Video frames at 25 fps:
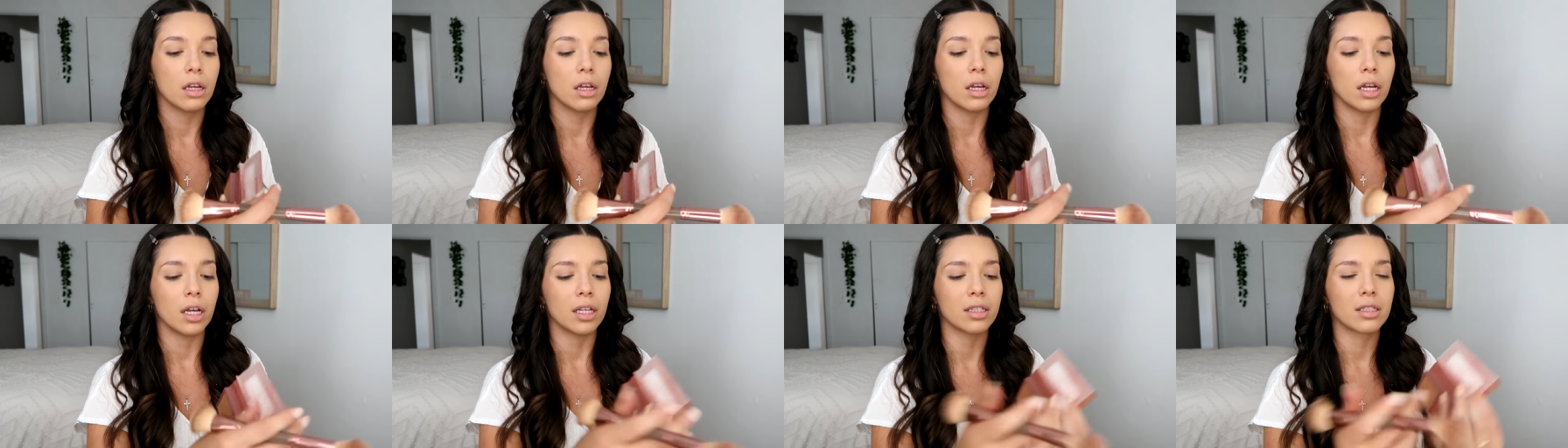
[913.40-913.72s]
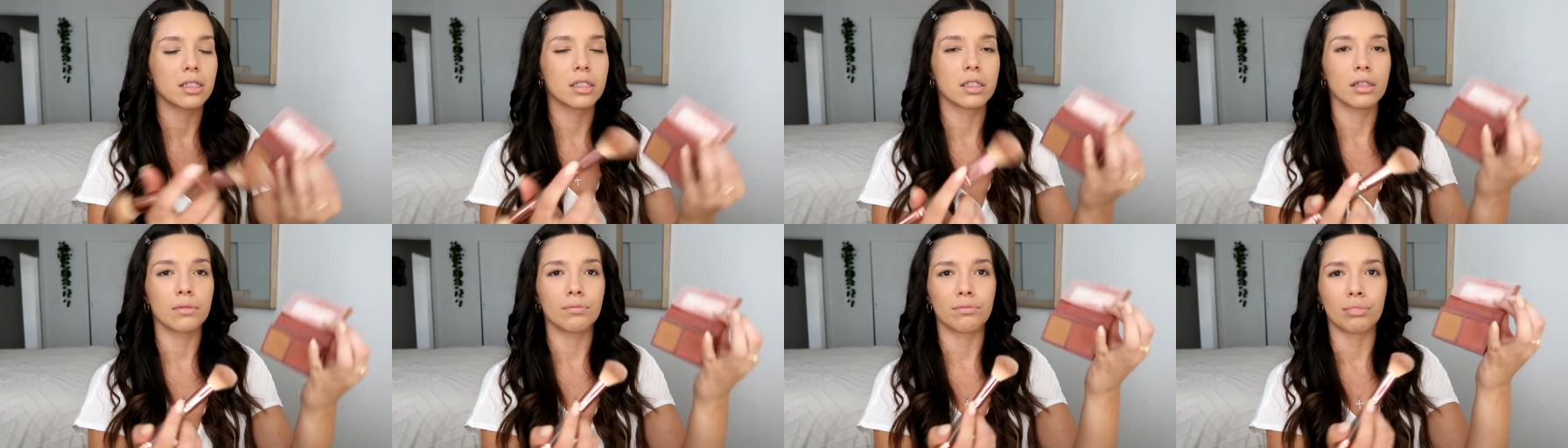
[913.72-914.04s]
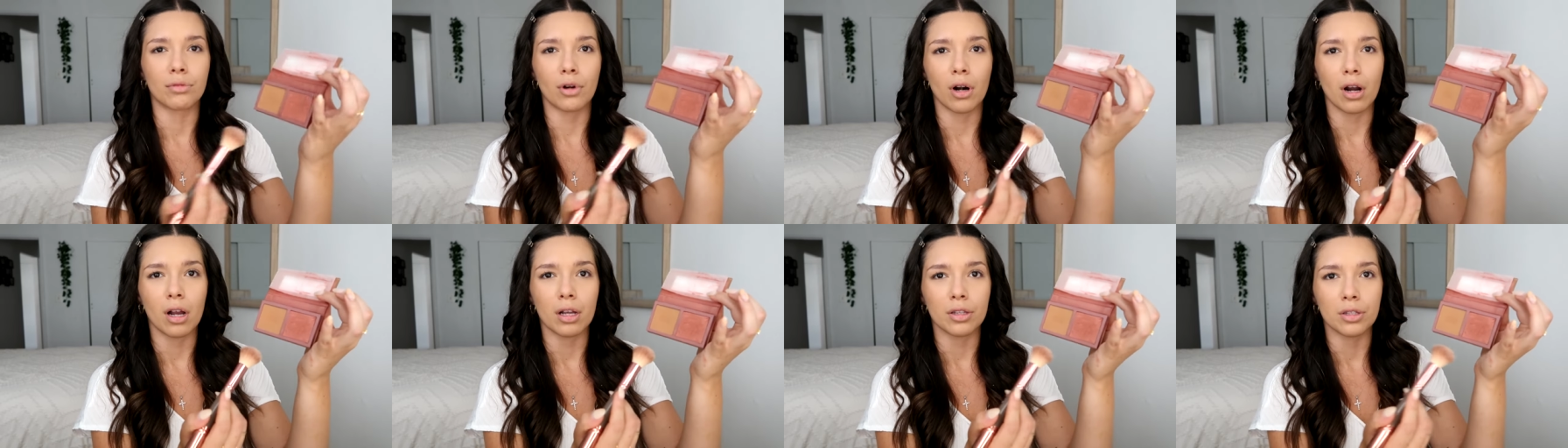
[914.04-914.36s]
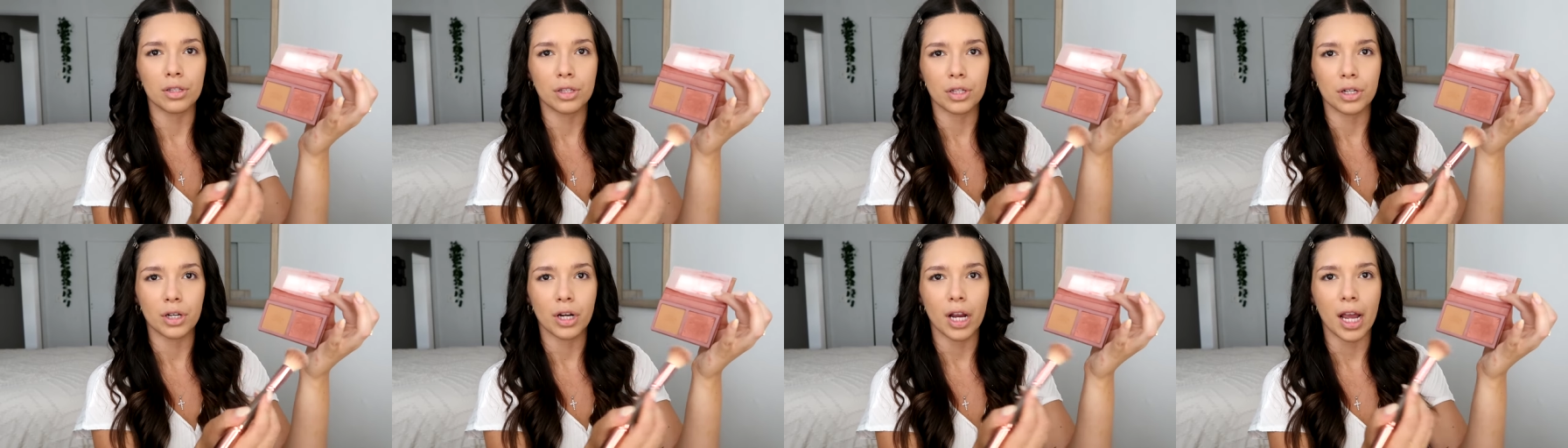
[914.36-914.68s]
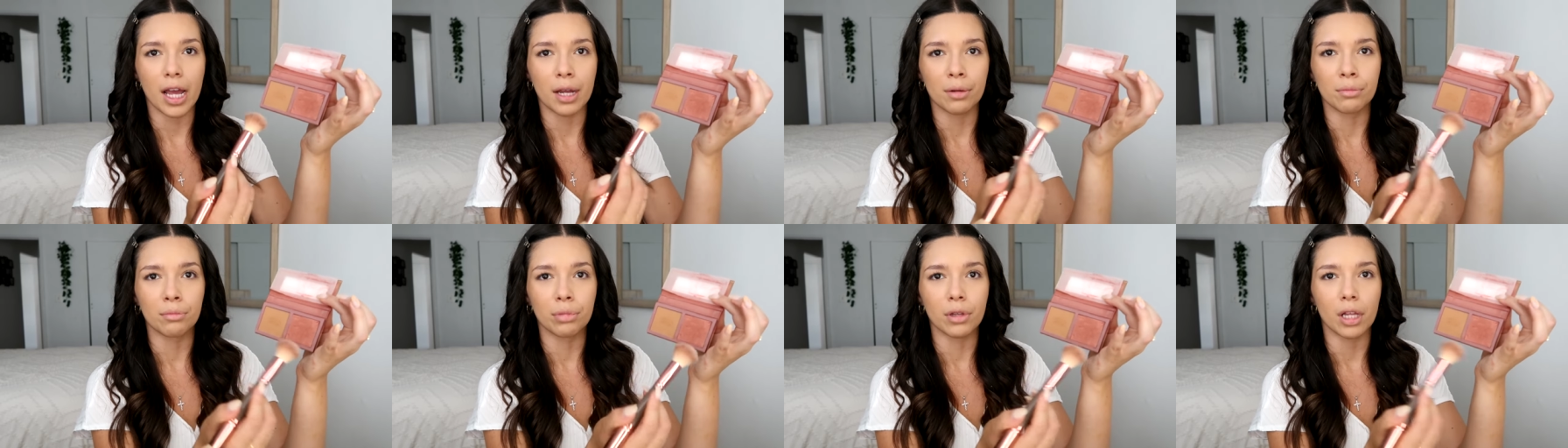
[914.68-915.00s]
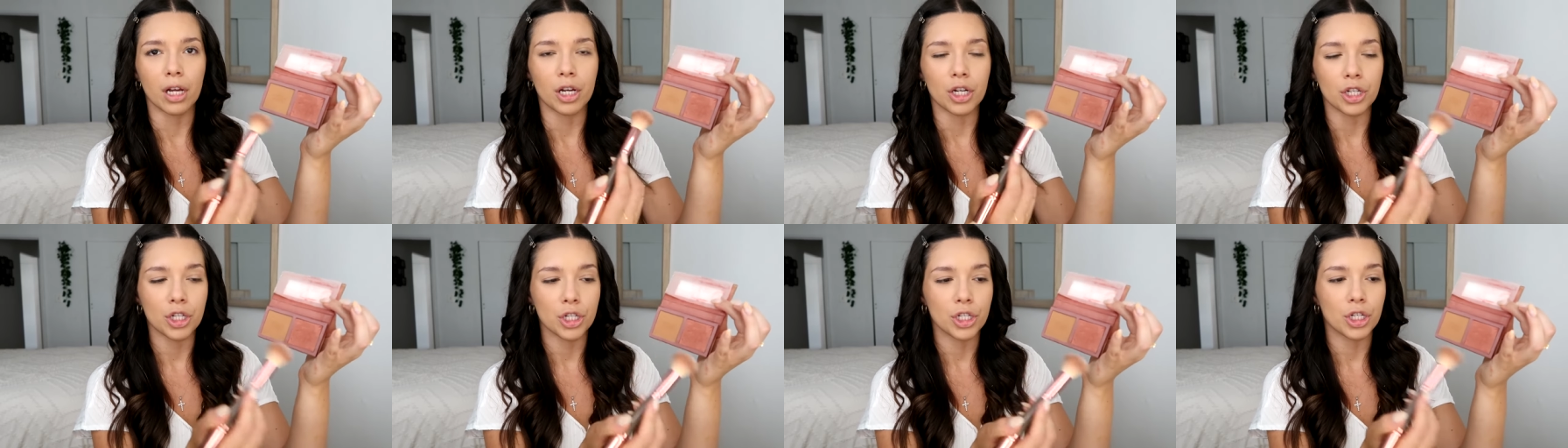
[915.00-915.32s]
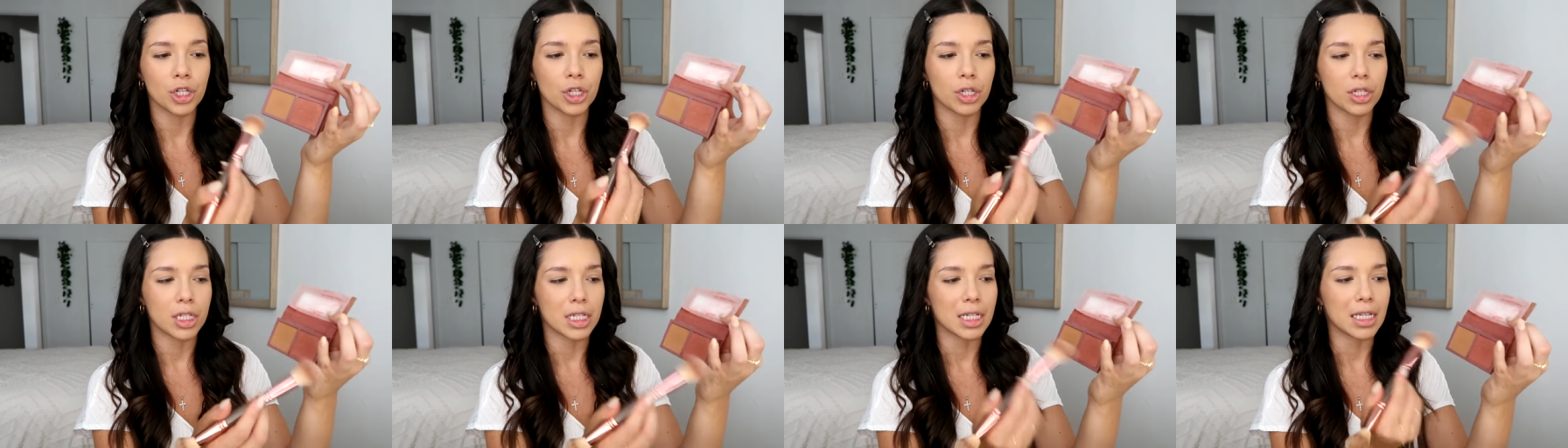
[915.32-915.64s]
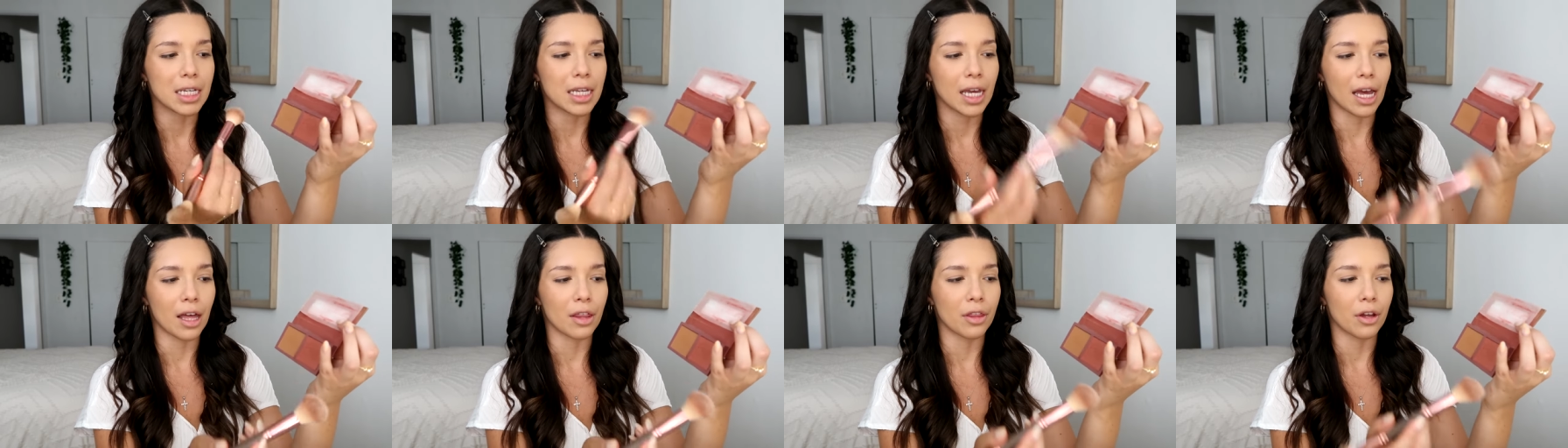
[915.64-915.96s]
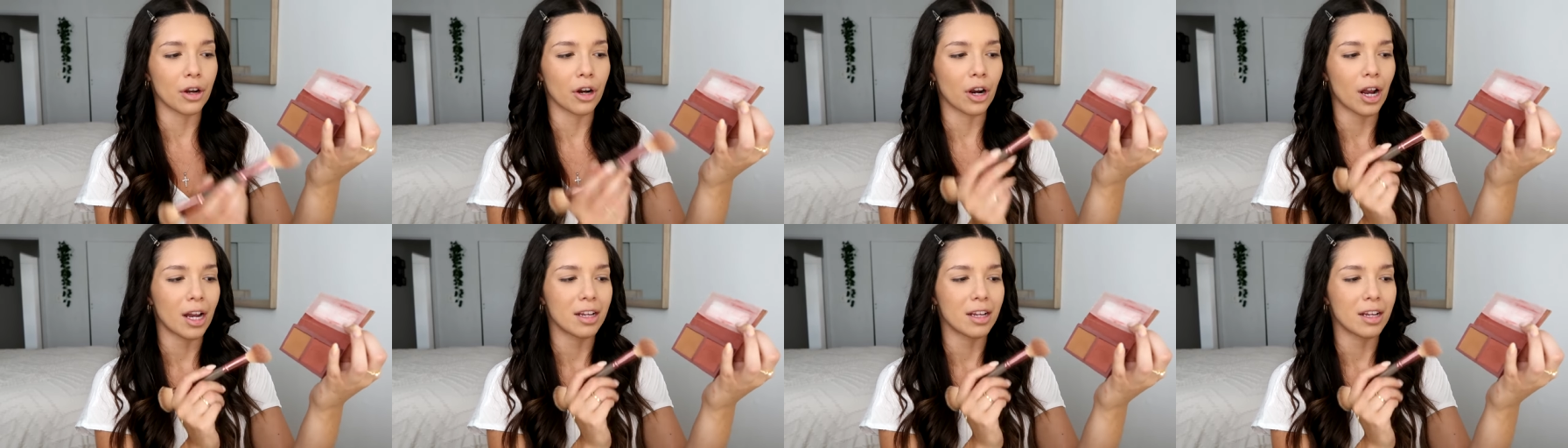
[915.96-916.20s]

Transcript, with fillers: It's bronzer and blush together.